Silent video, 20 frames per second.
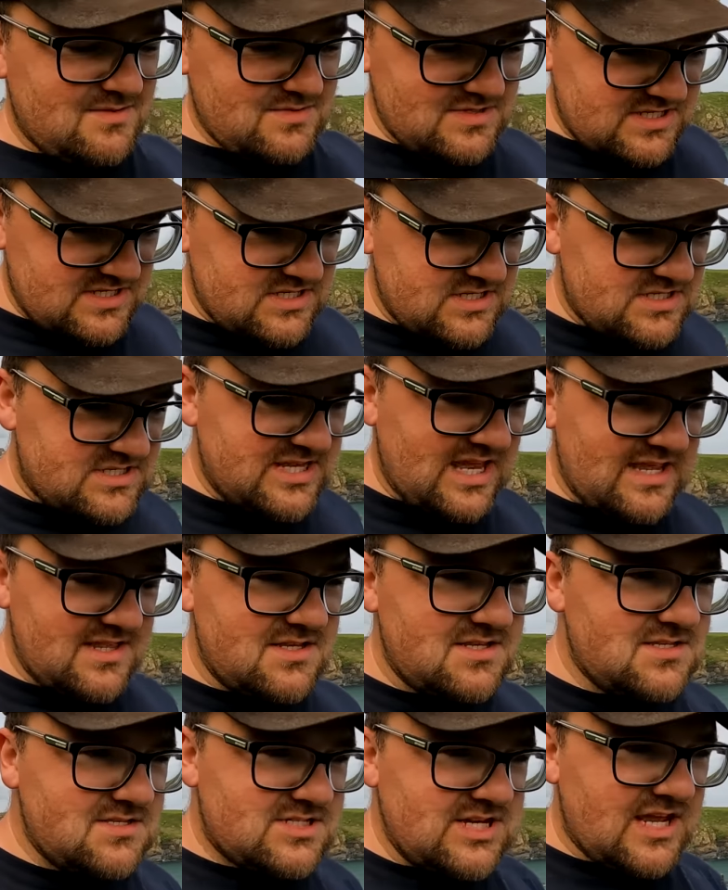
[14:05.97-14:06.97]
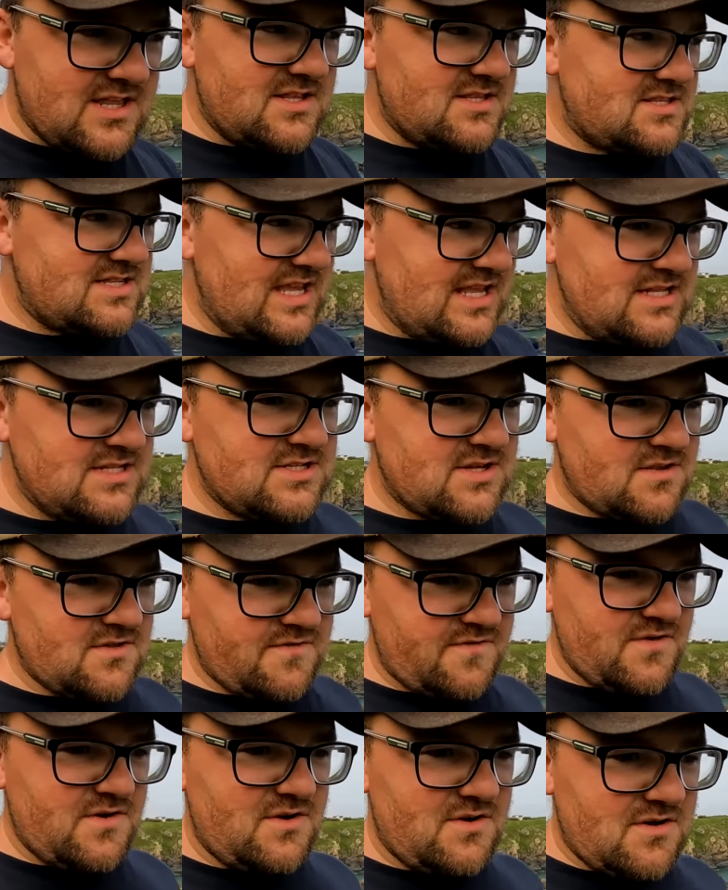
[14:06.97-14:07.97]
well, did you check the tins on the
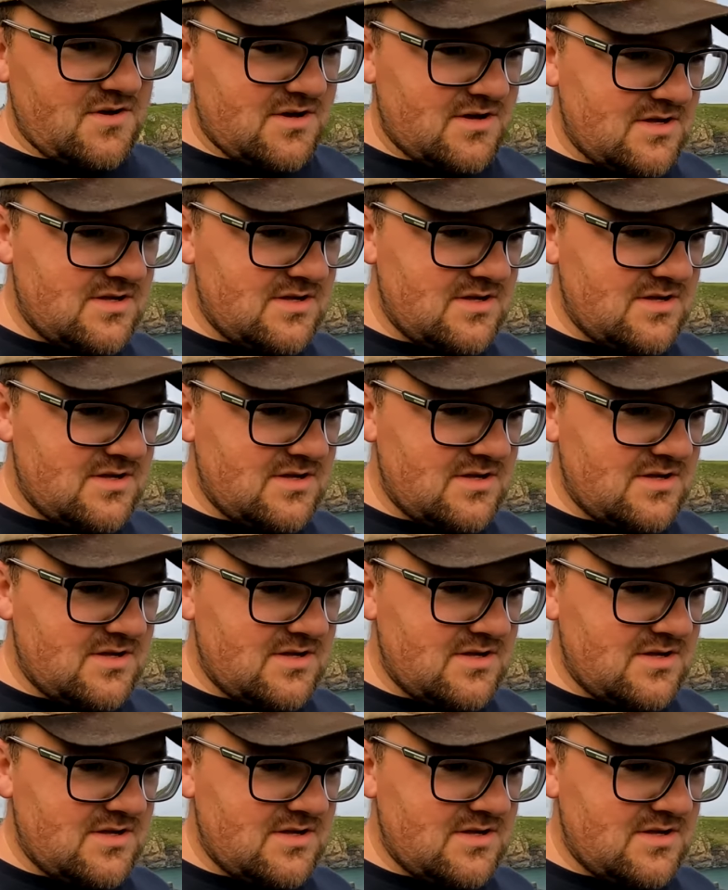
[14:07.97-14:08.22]
floor?